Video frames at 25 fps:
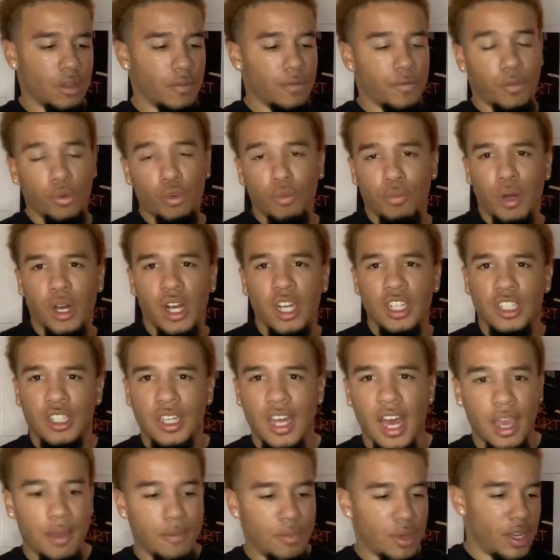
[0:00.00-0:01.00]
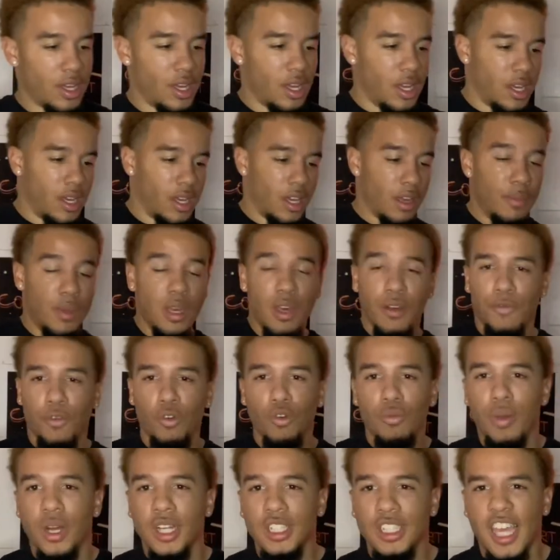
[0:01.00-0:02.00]
fruit punch type. It'd be a
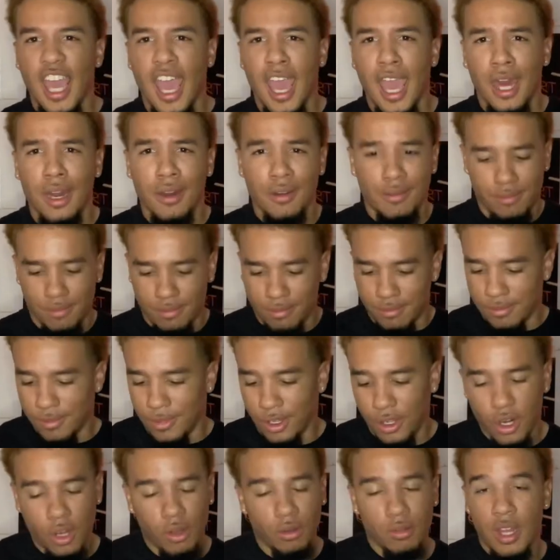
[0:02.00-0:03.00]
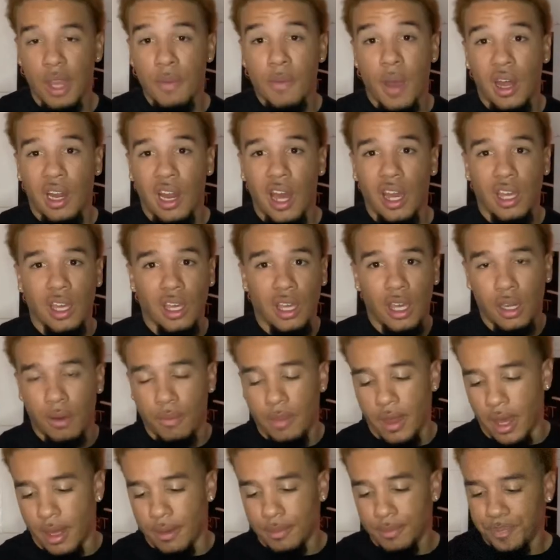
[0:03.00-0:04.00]
fruit punch can, you know. They might like it. Get them
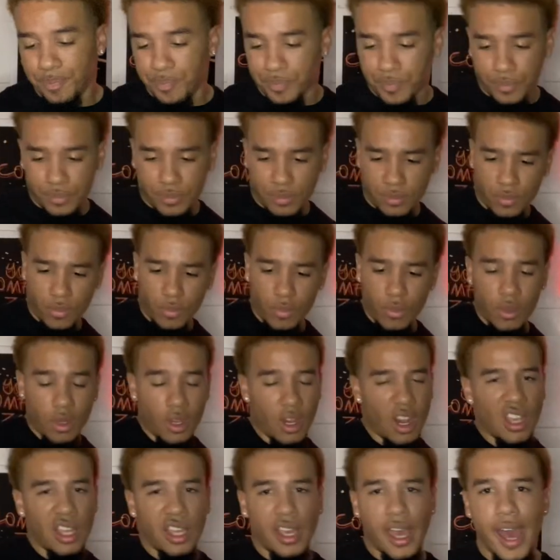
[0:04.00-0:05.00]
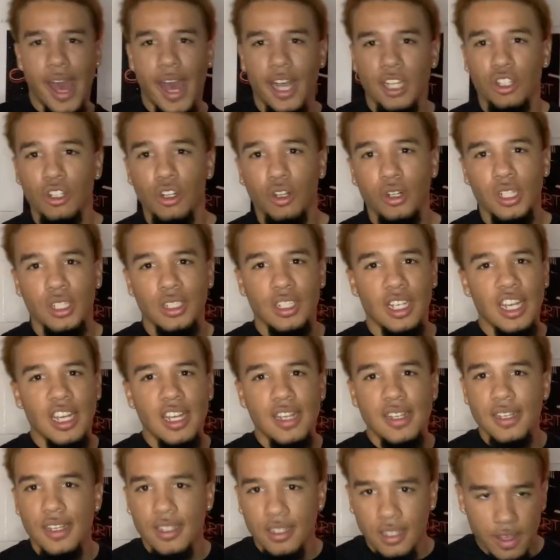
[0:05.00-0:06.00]
that. Cash, you know, this is the
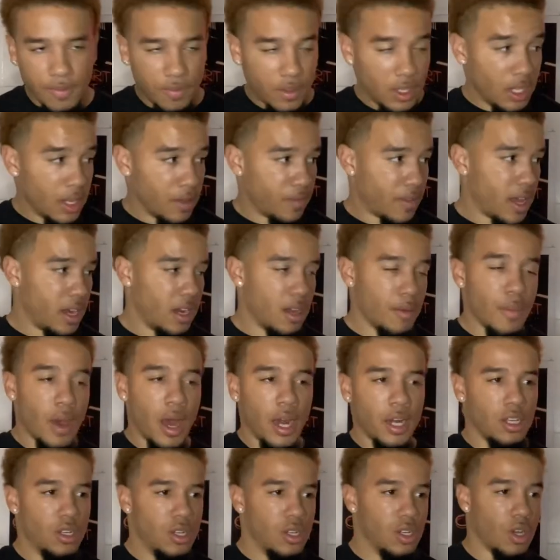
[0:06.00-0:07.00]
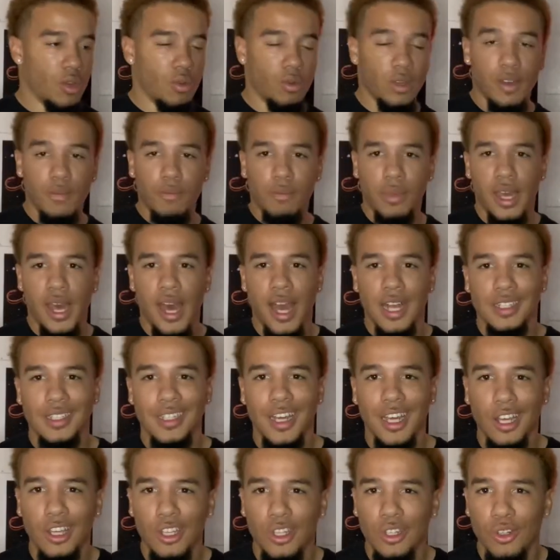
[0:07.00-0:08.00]
easiest gift to give anybody. You know, give them cash and
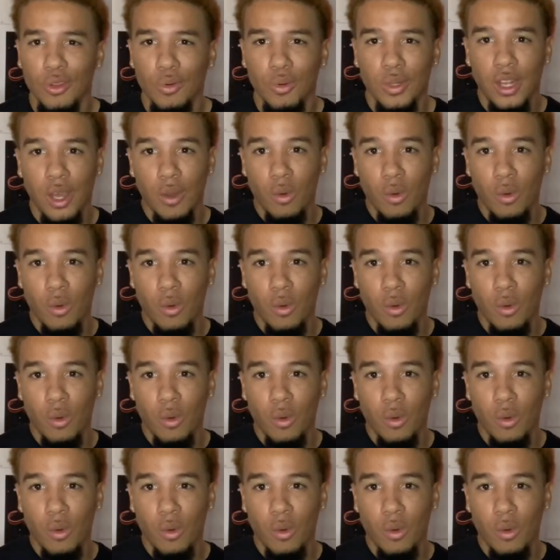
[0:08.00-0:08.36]
they can do what they